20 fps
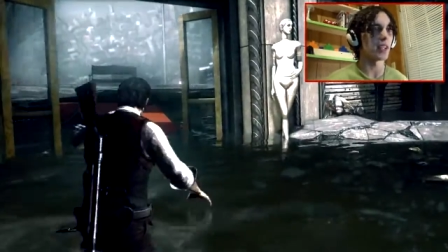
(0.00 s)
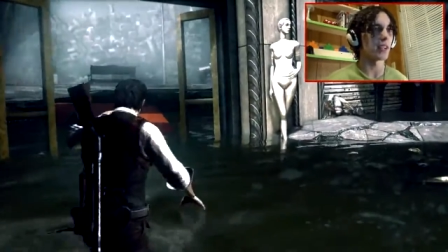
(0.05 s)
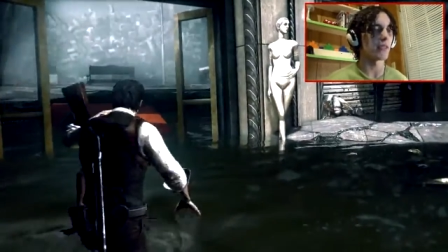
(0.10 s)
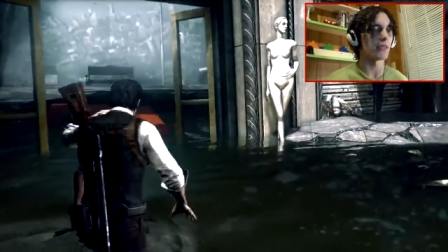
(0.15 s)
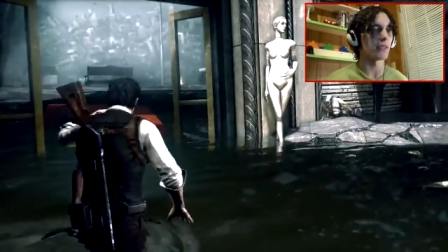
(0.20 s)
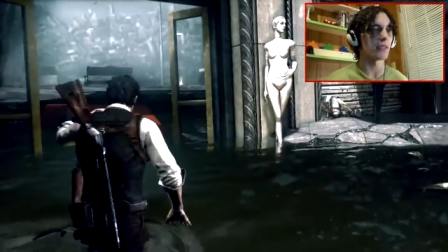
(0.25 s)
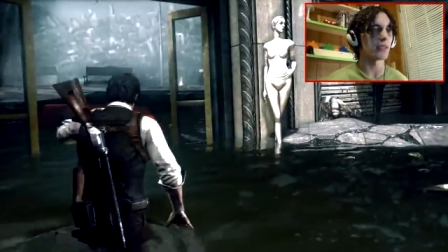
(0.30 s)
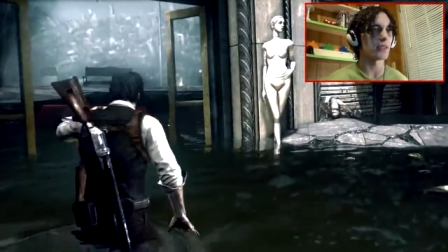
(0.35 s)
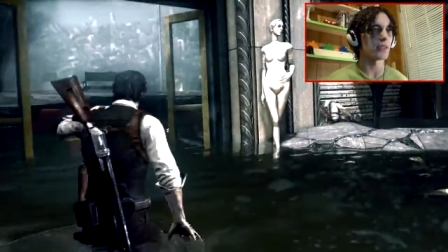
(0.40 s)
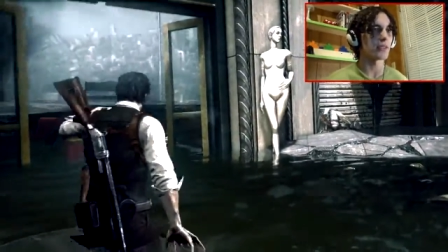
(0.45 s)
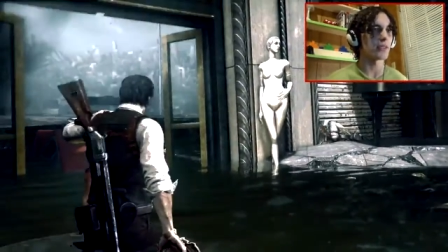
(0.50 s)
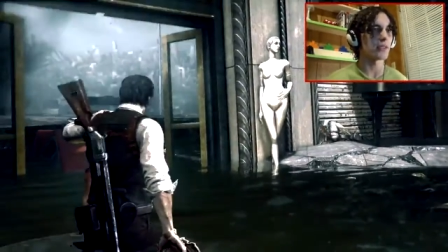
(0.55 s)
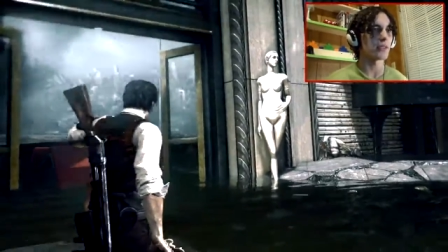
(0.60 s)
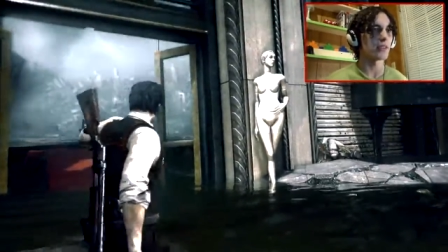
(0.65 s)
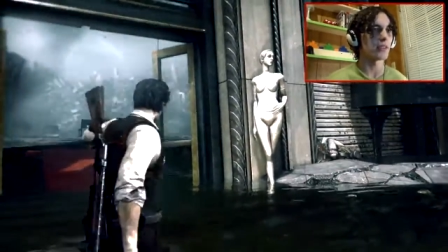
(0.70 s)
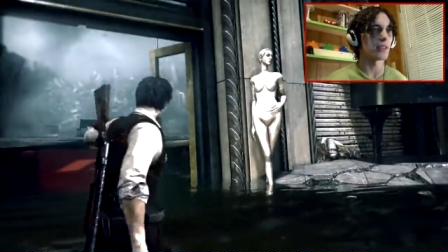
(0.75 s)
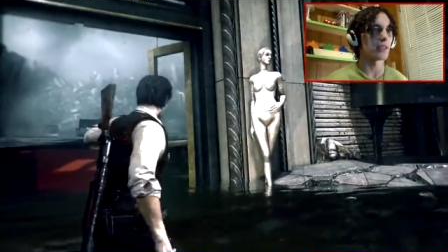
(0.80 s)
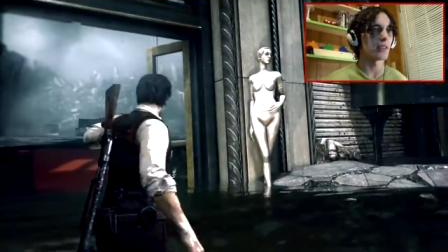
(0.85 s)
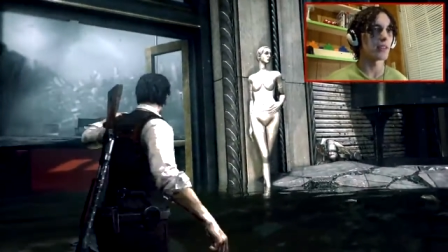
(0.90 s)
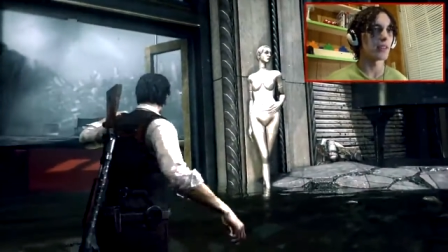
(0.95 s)
at first.
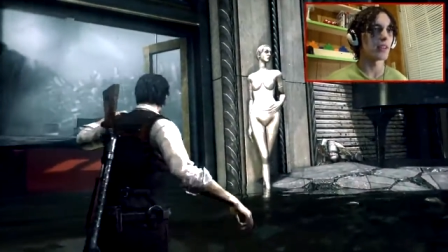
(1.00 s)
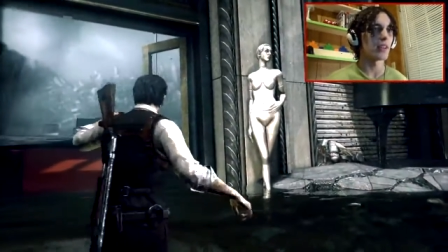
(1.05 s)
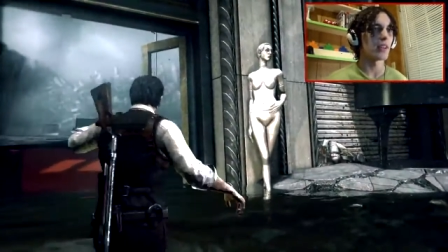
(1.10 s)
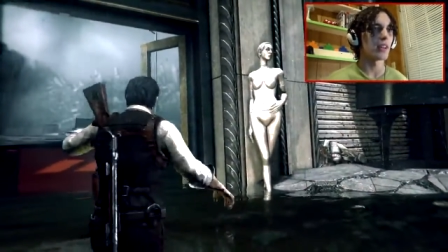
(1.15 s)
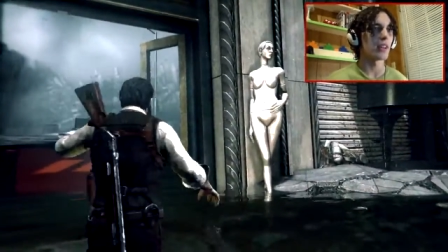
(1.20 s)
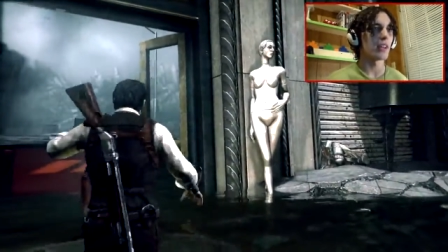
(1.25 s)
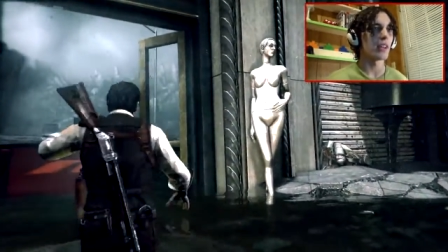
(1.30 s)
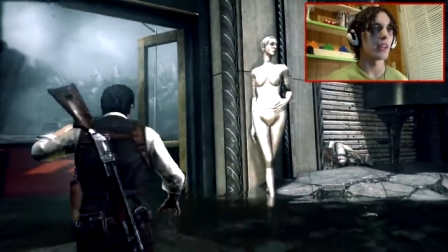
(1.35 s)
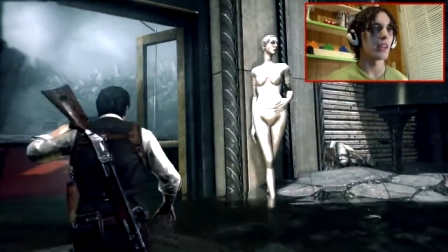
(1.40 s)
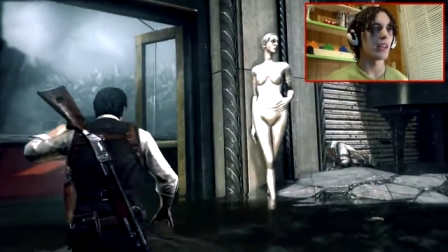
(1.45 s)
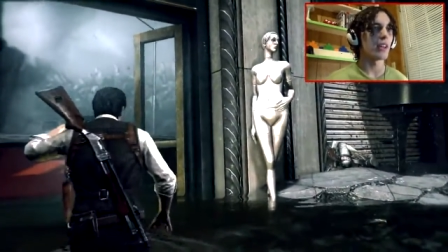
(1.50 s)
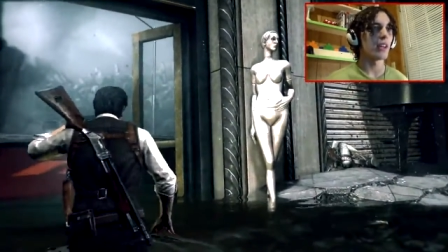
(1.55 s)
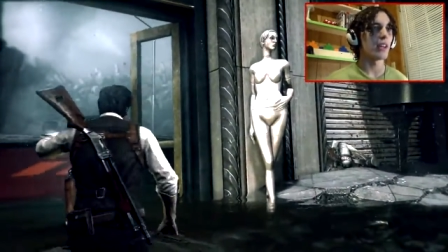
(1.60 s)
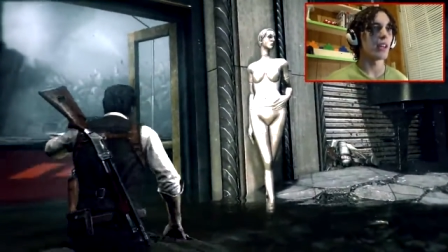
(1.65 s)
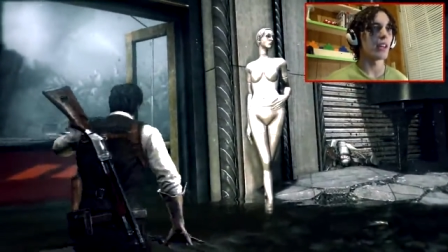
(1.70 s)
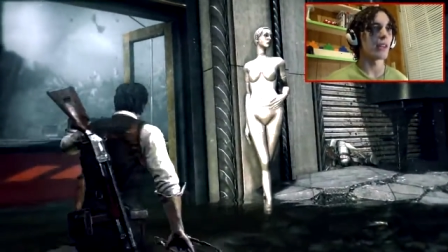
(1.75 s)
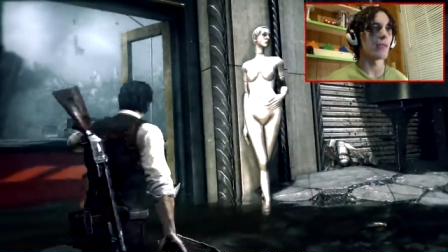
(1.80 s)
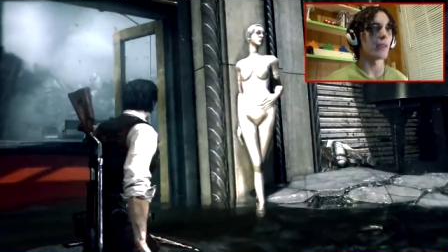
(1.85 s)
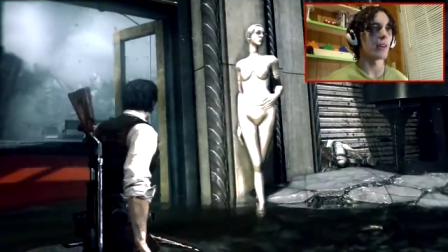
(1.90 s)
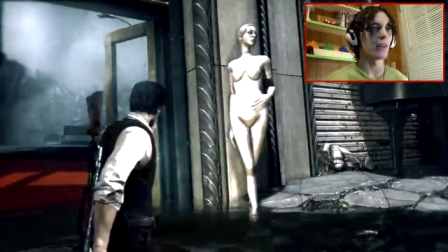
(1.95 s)

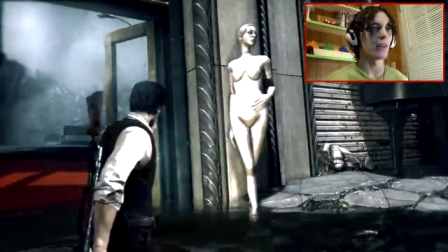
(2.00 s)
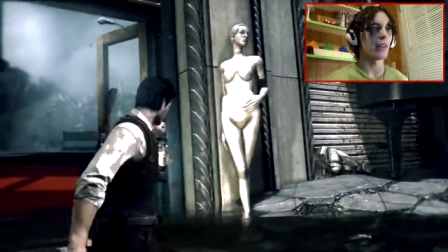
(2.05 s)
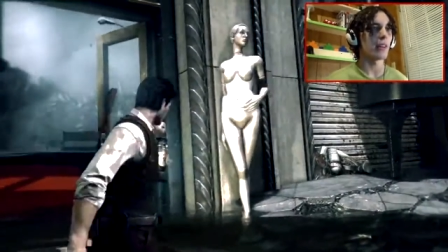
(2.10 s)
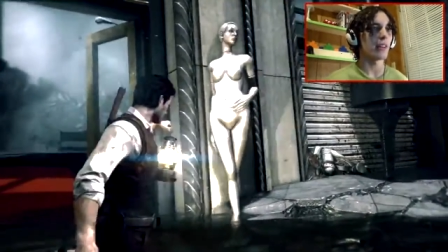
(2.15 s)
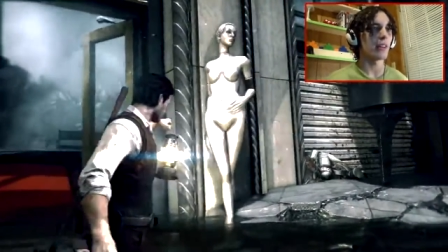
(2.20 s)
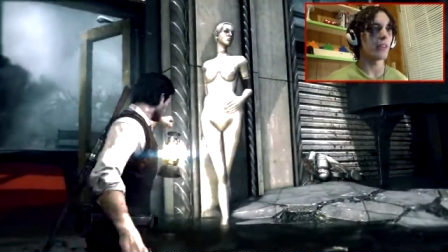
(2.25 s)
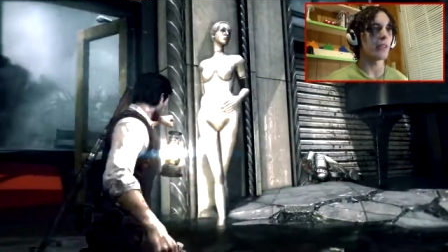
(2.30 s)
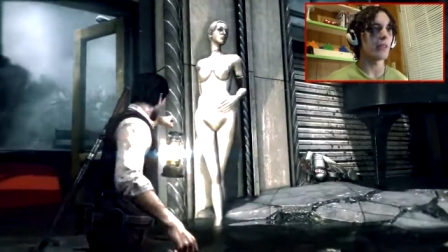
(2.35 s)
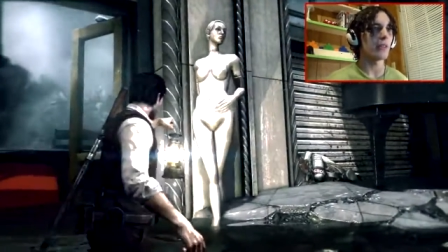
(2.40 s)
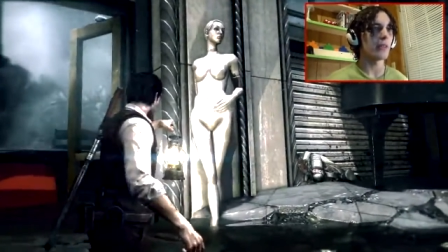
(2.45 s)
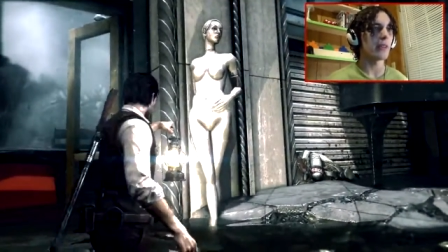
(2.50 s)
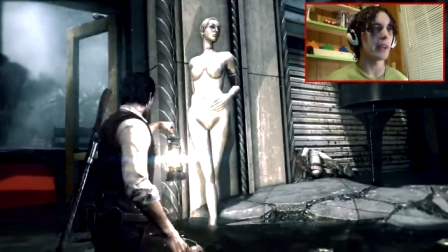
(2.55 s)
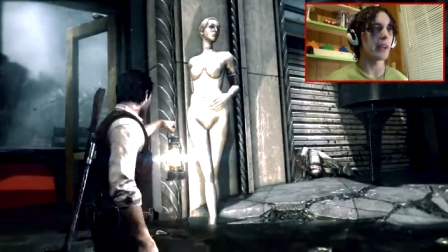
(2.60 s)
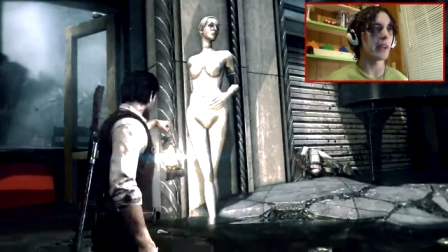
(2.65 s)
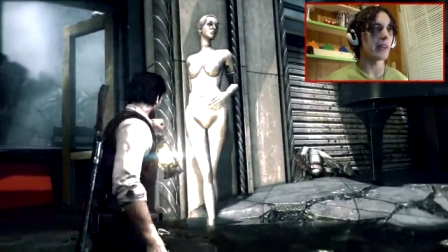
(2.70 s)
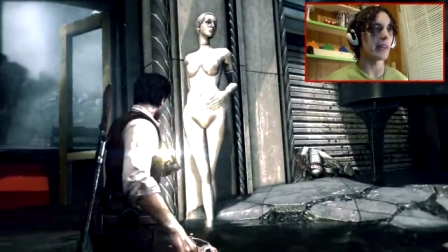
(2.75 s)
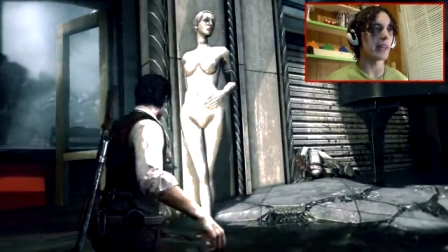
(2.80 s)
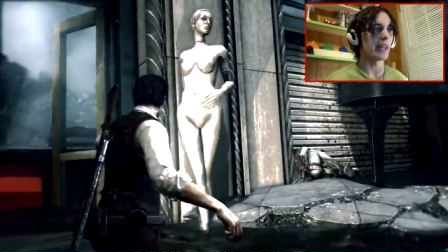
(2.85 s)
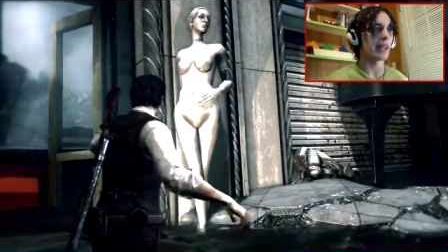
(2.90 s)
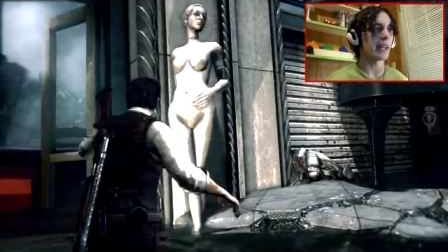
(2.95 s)
And well, hello
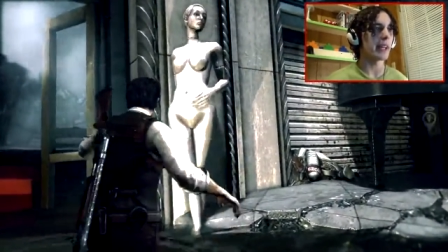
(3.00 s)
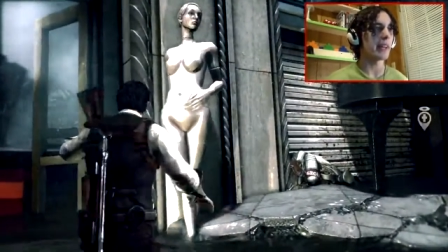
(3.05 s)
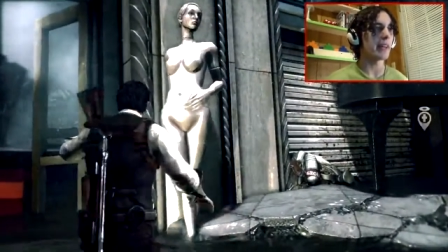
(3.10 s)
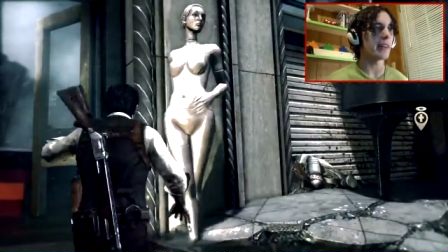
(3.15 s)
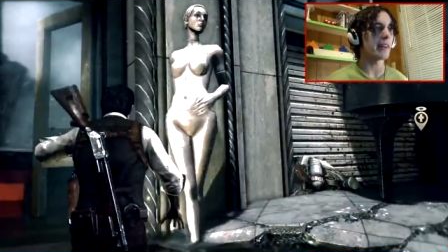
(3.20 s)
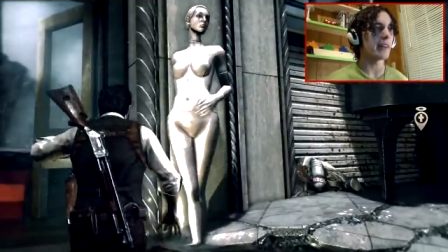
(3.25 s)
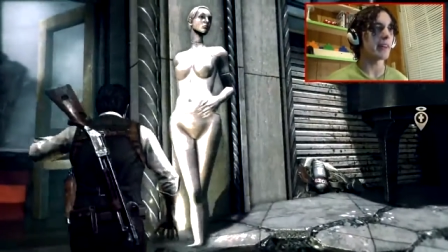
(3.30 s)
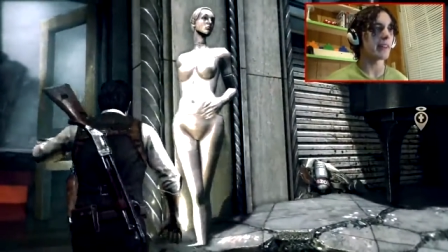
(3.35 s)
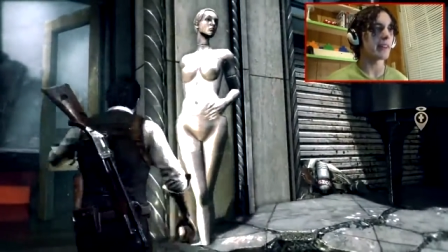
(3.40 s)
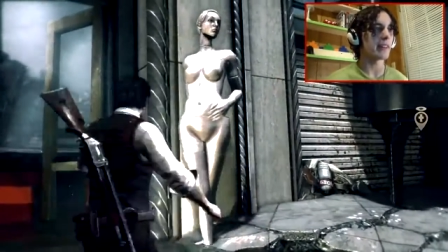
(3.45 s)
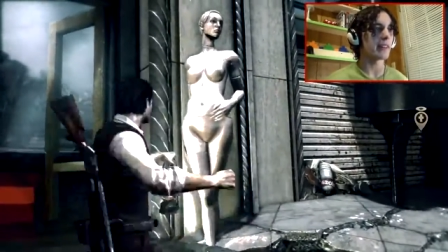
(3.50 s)
there, lady.